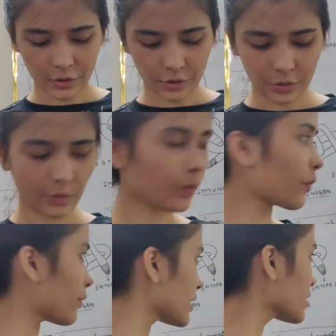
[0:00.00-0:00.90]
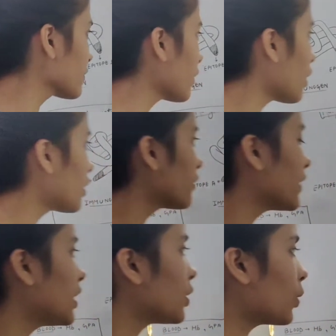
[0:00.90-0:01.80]
So first of all,
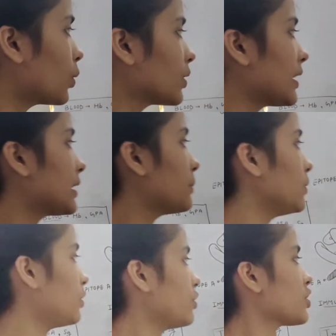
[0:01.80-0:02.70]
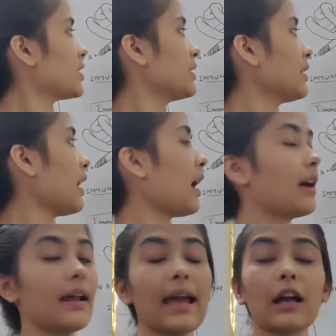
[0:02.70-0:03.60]
we know that immunogen
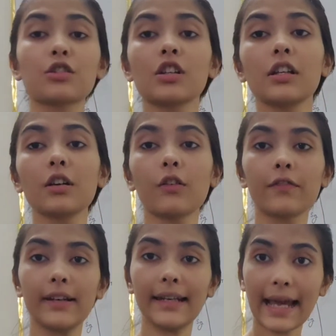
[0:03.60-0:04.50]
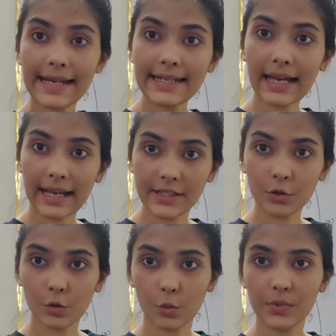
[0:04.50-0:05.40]
are actually of 9
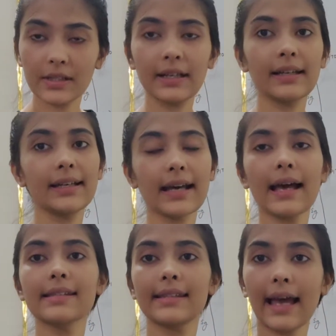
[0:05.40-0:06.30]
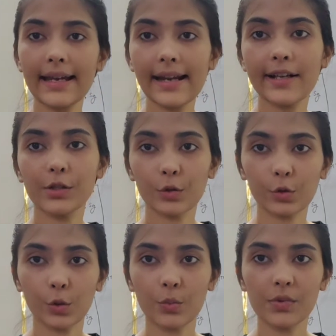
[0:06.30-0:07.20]
isotopes. It has 9
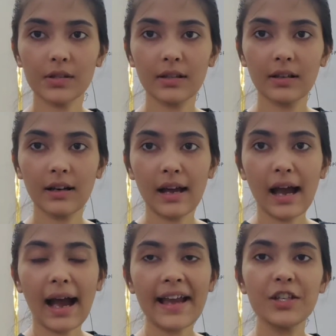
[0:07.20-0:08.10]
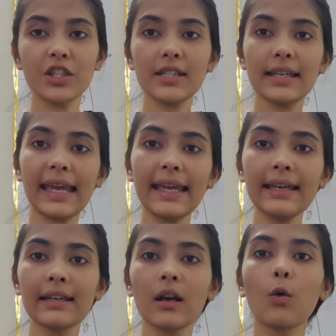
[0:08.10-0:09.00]
isotopes. IgA
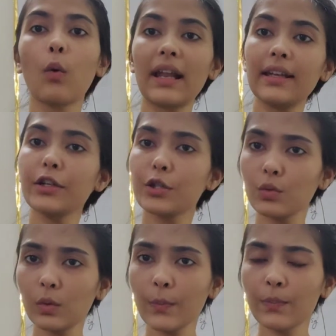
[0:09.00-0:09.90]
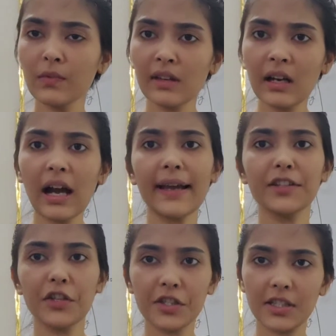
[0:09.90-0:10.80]
1 and 2,
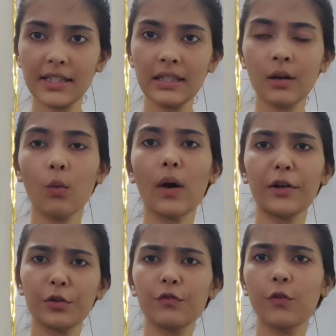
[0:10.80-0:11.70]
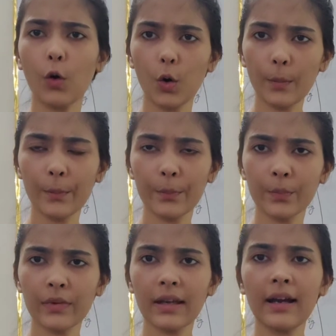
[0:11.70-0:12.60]
IgG 1 to 4,
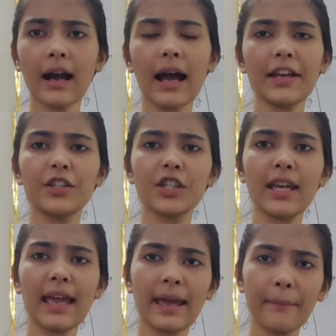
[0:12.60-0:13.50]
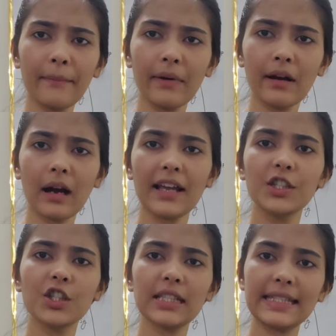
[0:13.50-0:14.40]
IgM,
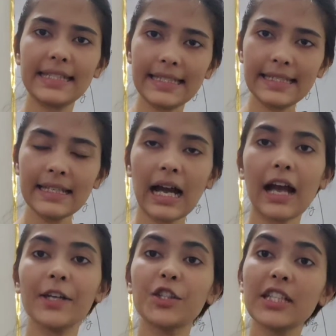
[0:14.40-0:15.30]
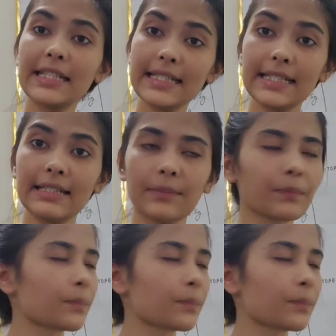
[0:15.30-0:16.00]
IgE, IgD.